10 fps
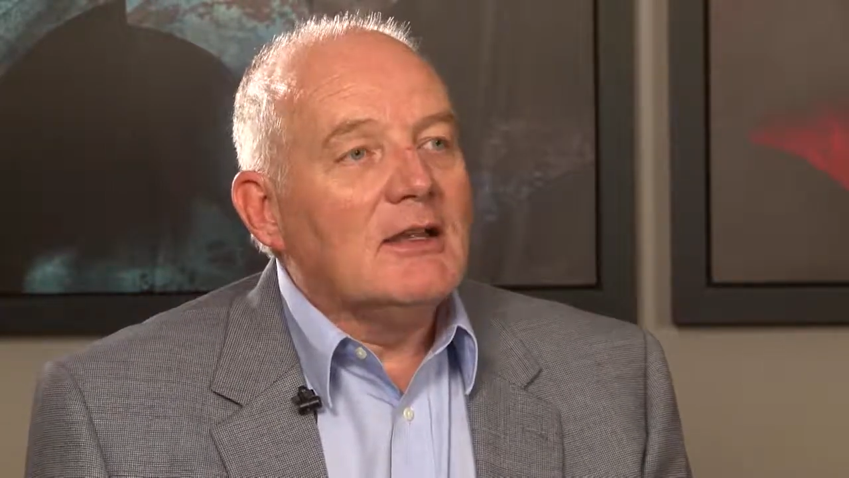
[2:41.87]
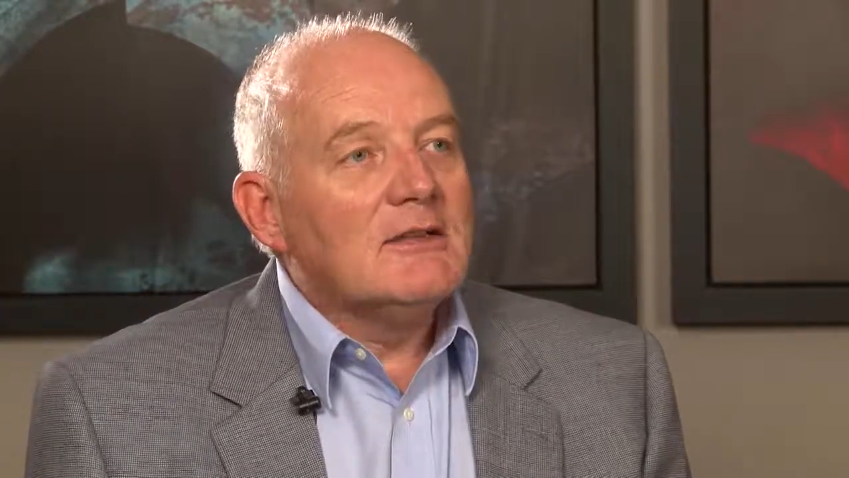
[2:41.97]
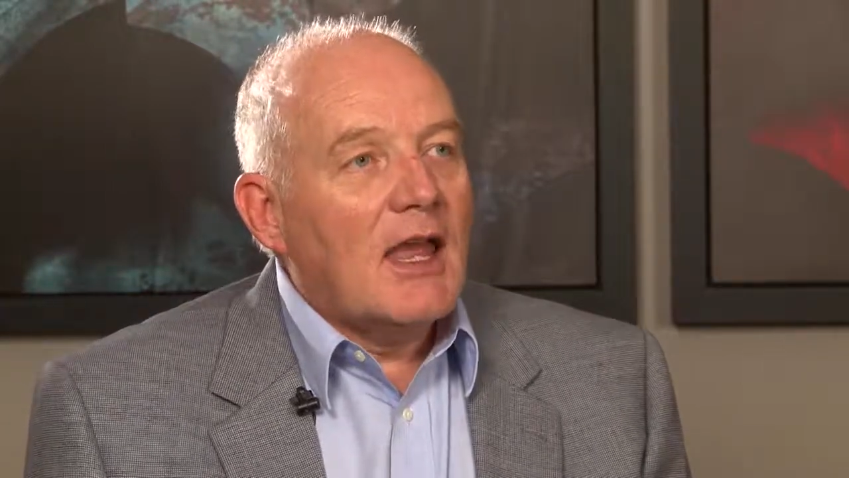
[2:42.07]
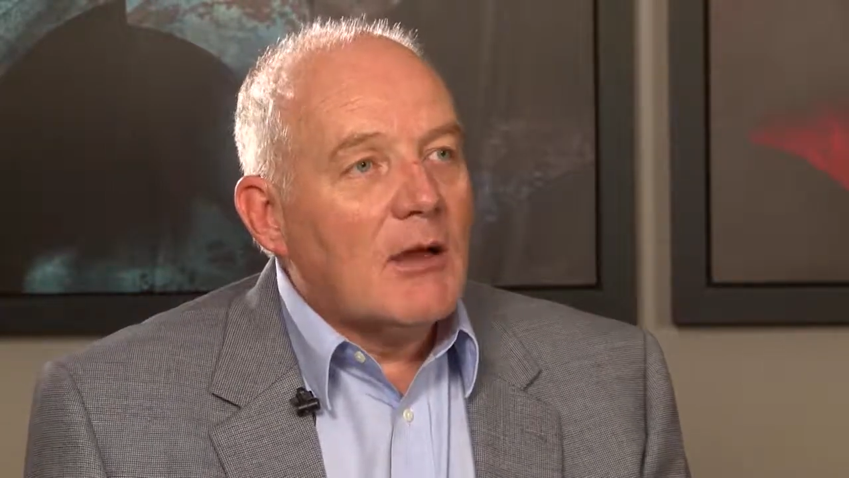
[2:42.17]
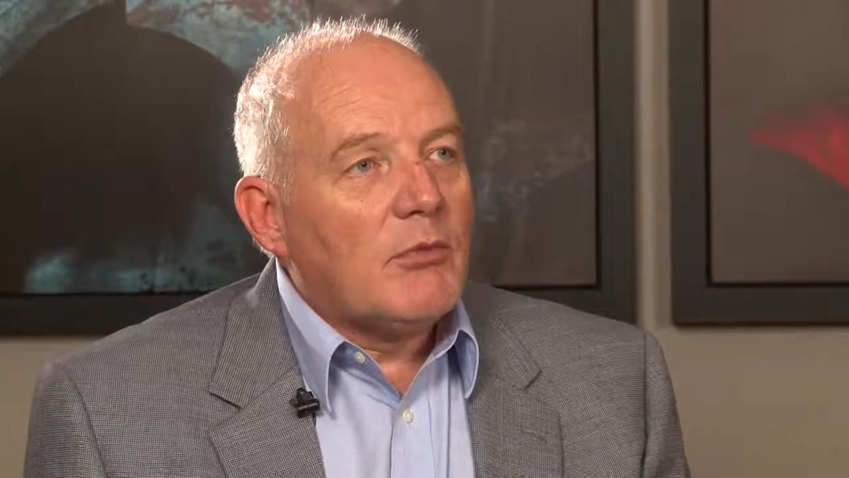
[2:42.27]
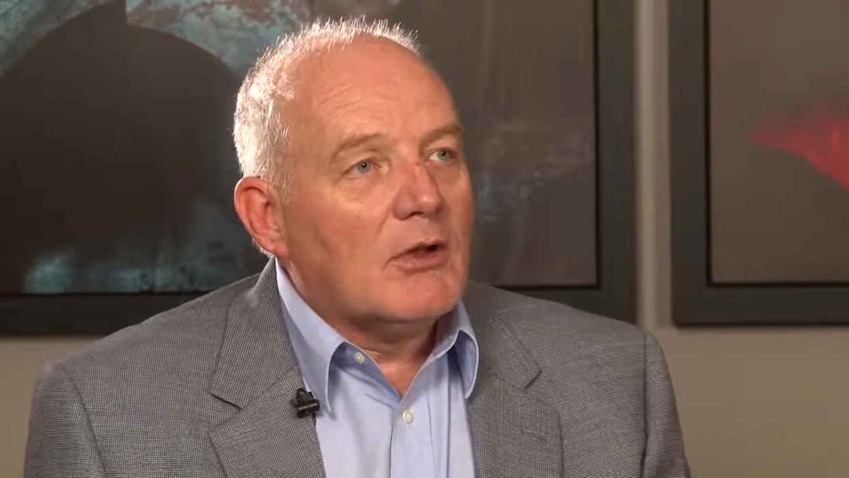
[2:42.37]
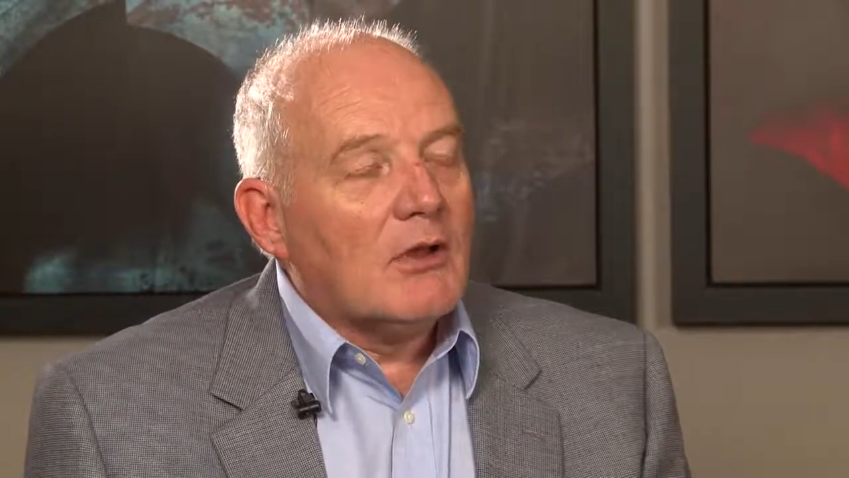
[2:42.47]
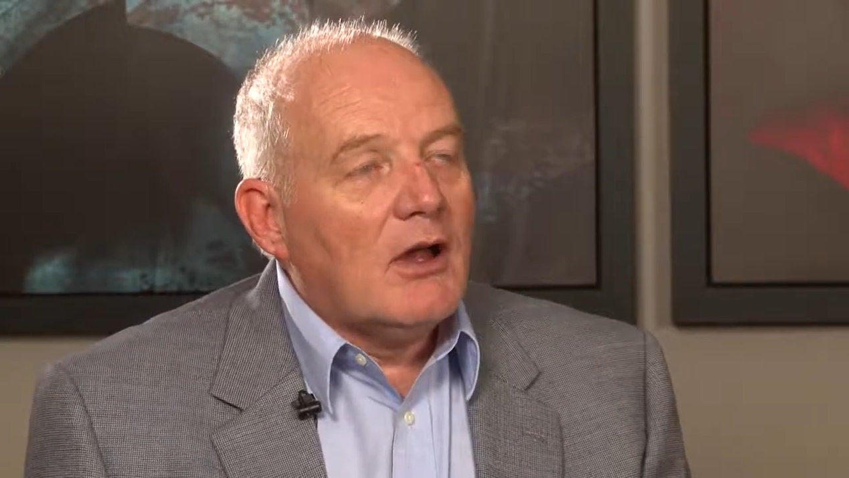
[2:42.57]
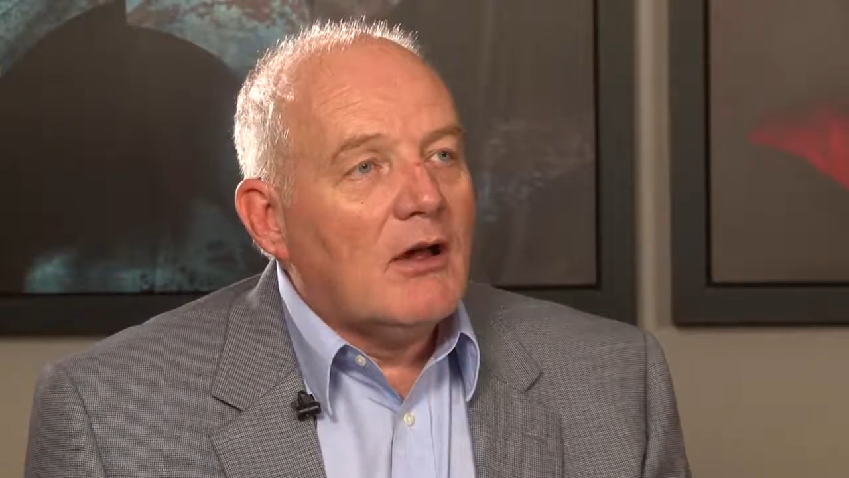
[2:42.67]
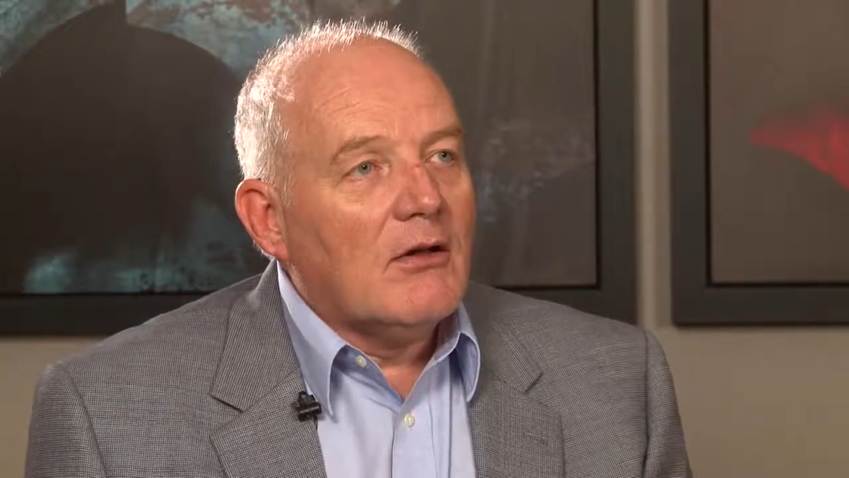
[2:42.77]

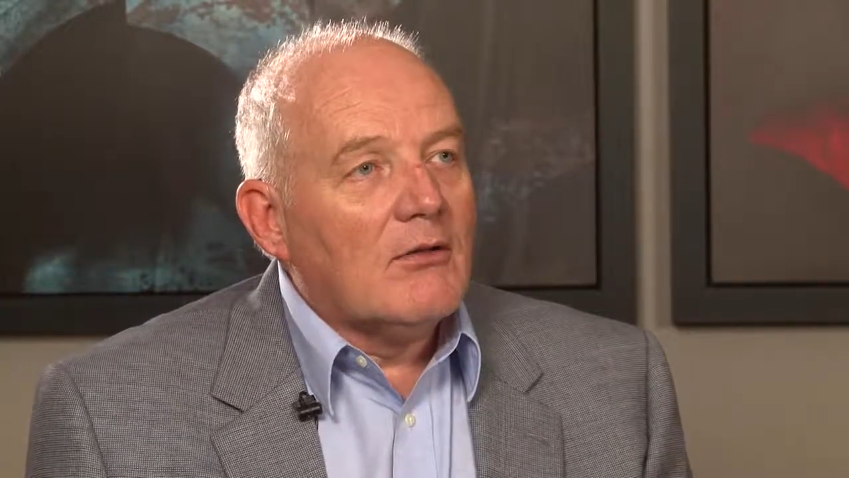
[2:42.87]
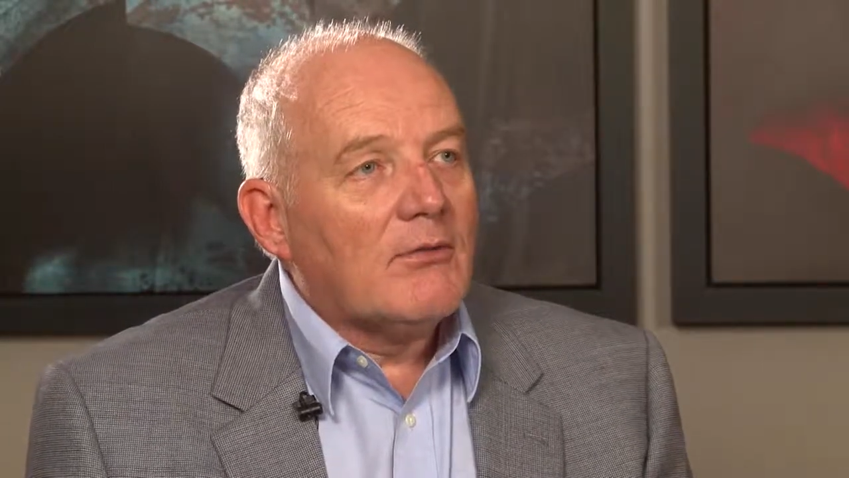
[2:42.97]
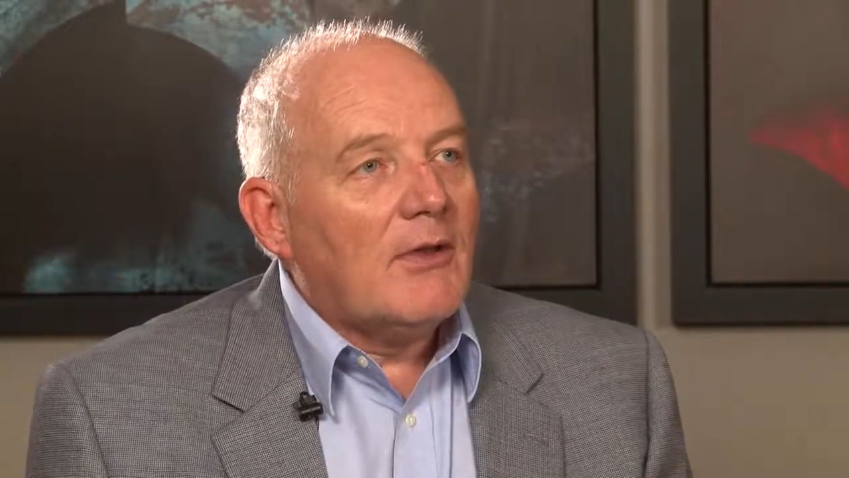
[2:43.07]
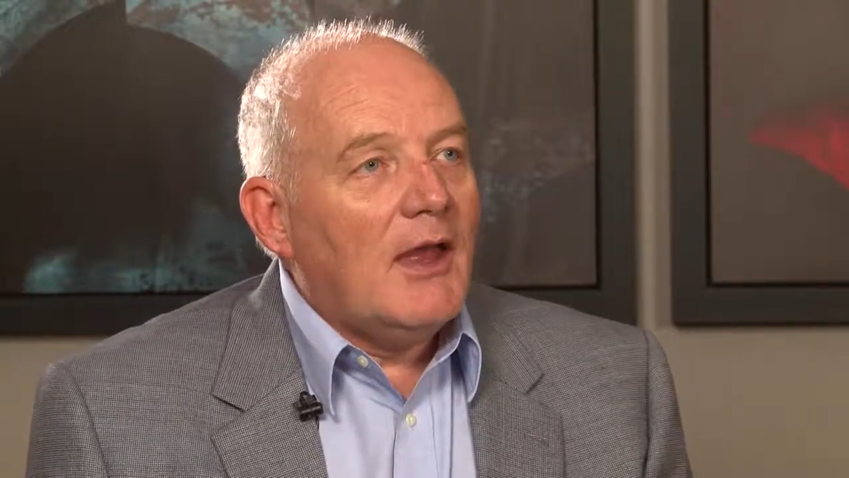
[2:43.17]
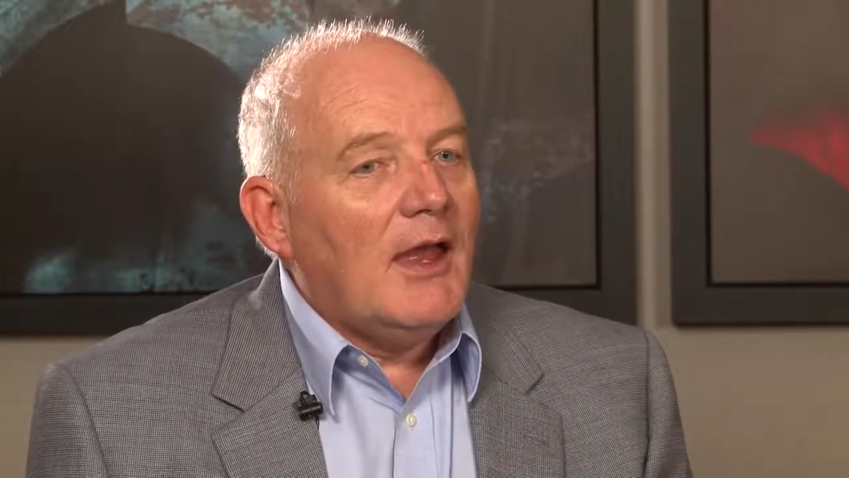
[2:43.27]
example of